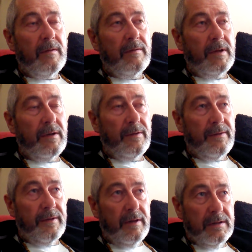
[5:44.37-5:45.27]
the
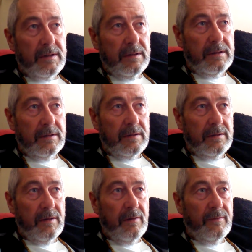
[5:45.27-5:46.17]
catharsis
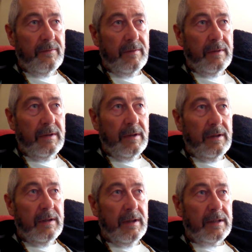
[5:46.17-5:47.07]
of
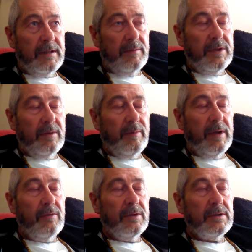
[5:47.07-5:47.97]
accepting
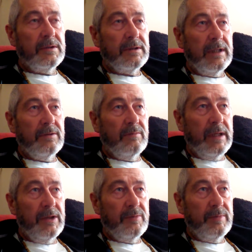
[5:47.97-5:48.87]
powerlessness and
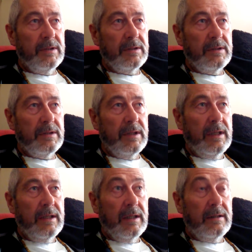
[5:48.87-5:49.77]
unmanageability
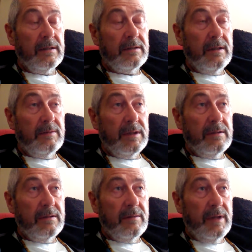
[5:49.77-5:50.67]
and accepting
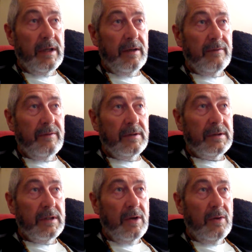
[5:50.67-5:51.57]
that the
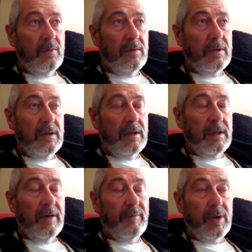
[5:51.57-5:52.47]
behaviours
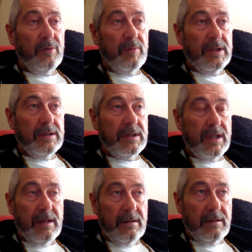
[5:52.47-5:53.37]
have become
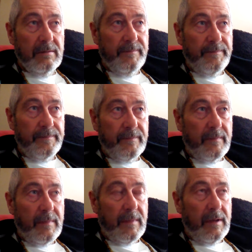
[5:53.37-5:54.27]
insane.
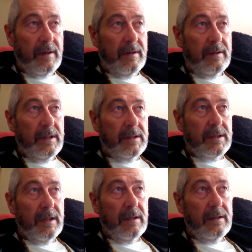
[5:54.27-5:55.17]

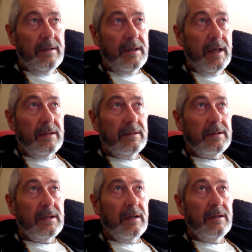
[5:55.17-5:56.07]
Insane in the
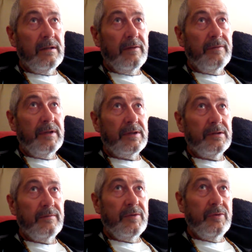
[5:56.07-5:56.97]
Einstein
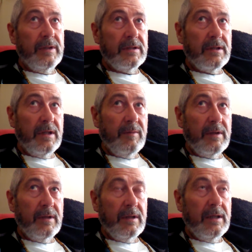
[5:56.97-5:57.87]
definition of doing the same
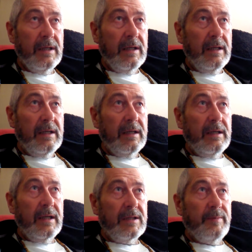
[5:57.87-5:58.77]
thing,
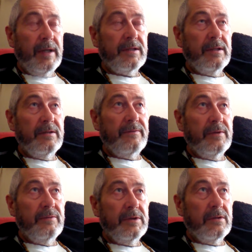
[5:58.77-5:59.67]
expecting a
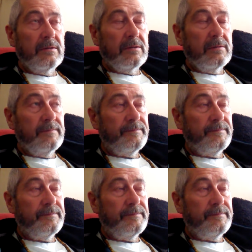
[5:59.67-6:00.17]
different result.